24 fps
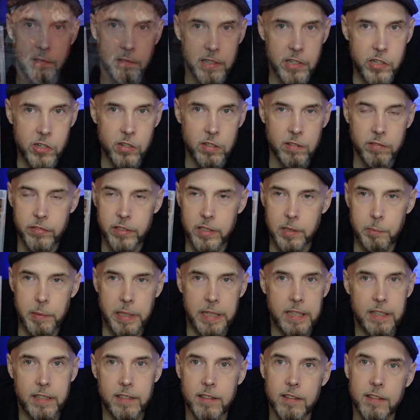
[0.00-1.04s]
regional
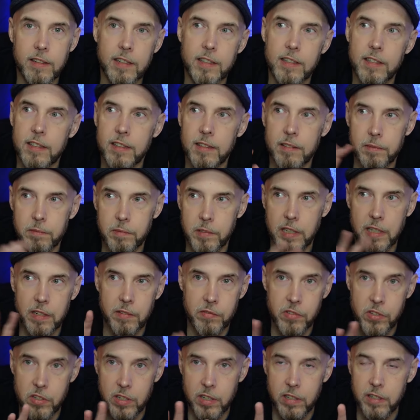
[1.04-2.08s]
filmmaking kind
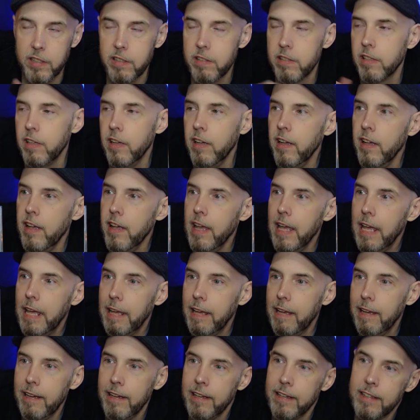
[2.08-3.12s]
of studies,
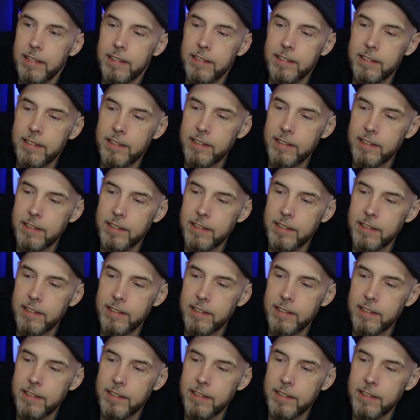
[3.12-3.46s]
and